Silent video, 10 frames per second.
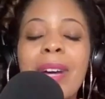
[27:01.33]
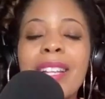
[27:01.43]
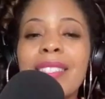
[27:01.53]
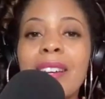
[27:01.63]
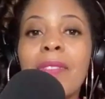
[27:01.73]
with
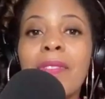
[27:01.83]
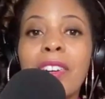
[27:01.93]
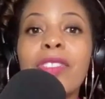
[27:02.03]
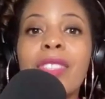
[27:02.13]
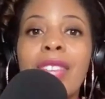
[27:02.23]
myself
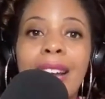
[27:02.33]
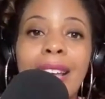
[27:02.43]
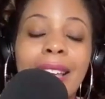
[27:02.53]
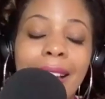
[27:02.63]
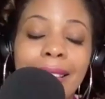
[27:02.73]
first so that
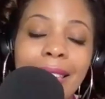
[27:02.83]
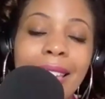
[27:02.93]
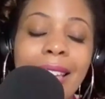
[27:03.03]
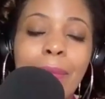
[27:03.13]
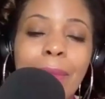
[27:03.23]
I
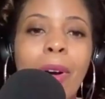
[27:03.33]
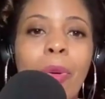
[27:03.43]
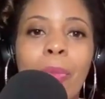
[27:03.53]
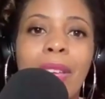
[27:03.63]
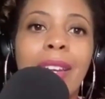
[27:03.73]
can be
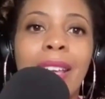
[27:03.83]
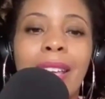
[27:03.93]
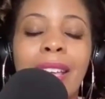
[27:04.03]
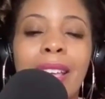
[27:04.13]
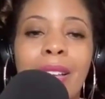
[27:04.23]
open
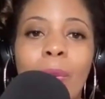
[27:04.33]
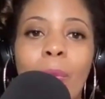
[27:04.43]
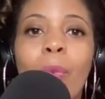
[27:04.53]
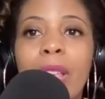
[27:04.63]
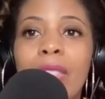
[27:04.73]

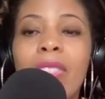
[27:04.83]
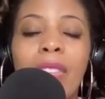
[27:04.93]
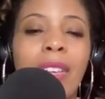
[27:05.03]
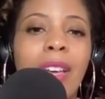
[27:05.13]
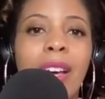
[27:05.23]
with
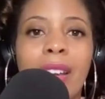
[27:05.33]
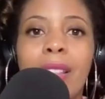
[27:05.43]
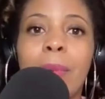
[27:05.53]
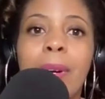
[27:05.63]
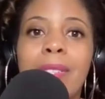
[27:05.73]

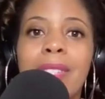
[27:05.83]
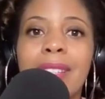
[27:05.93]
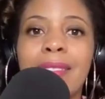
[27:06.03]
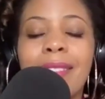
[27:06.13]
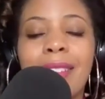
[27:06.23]
another
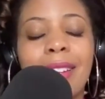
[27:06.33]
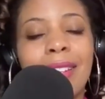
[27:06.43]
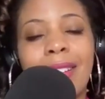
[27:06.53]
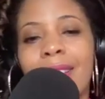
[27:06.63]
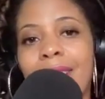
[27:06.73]
person.
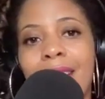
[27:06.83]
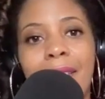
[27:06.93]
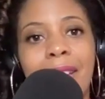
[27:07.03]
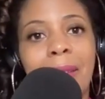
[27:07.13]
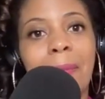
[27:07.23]
And
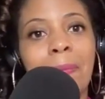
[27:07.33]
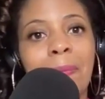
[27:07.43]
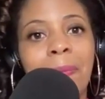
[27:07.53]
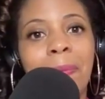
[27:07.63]
now I am.